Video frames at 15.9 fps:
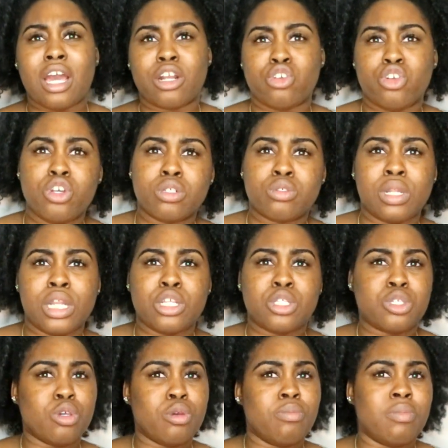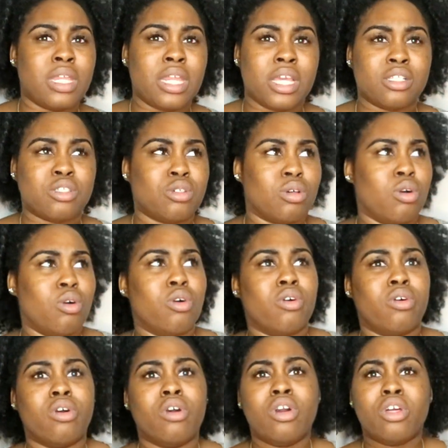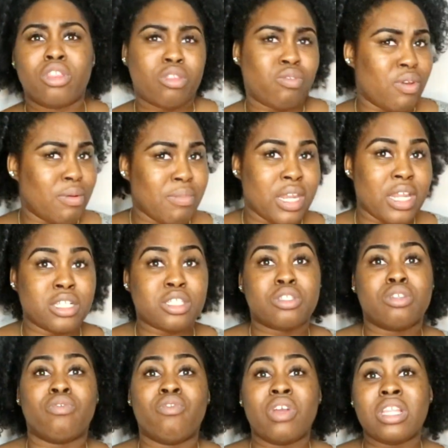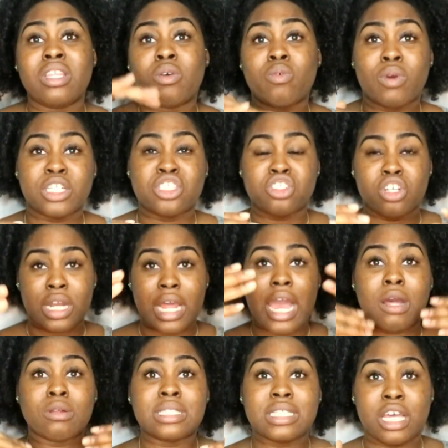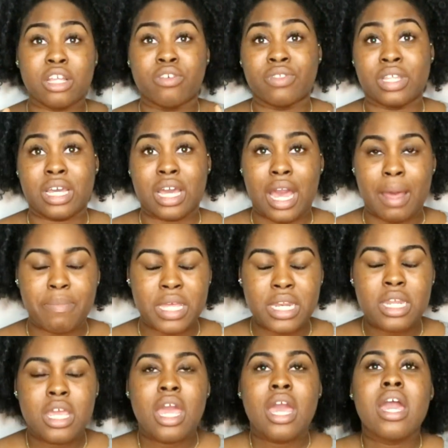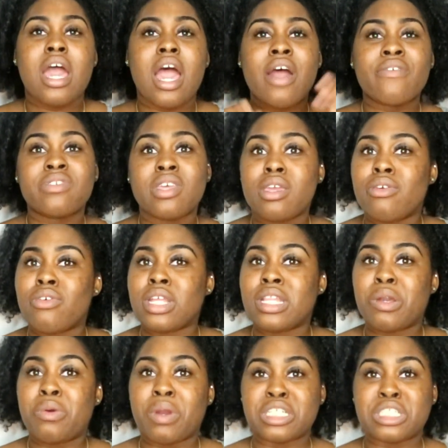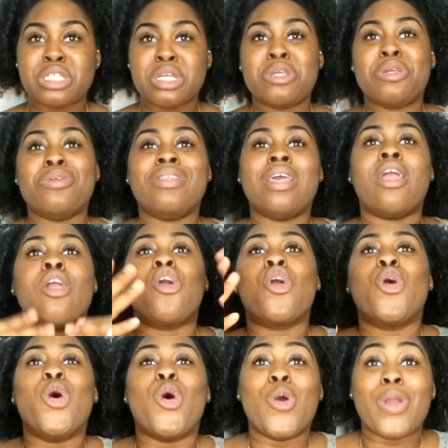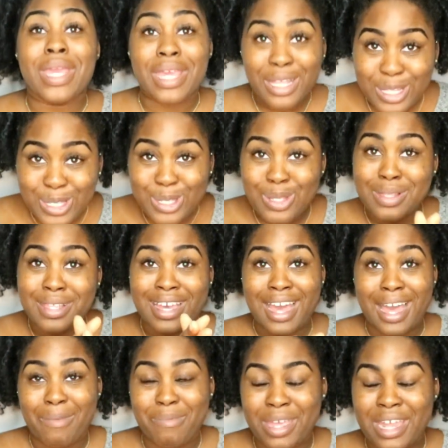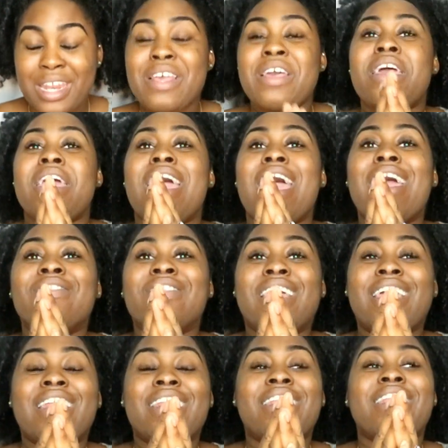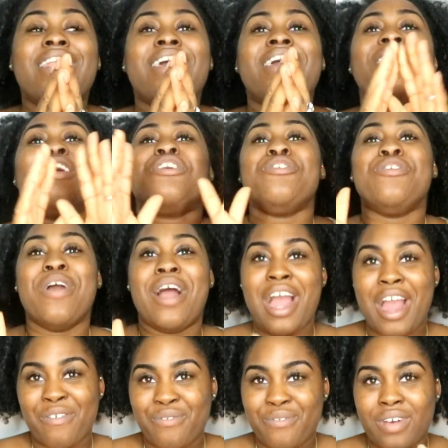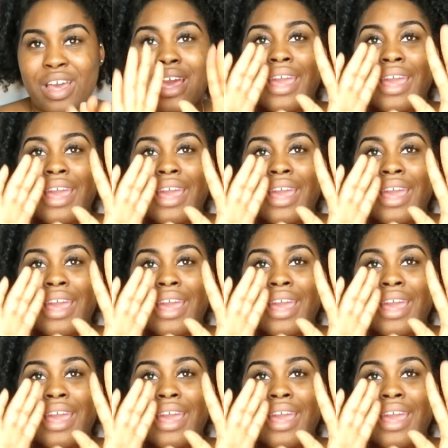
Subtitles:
usually 2 minutes or 3 minutes to read the question outside of the cabin. After you read the question, you then go into the cabin, and then you have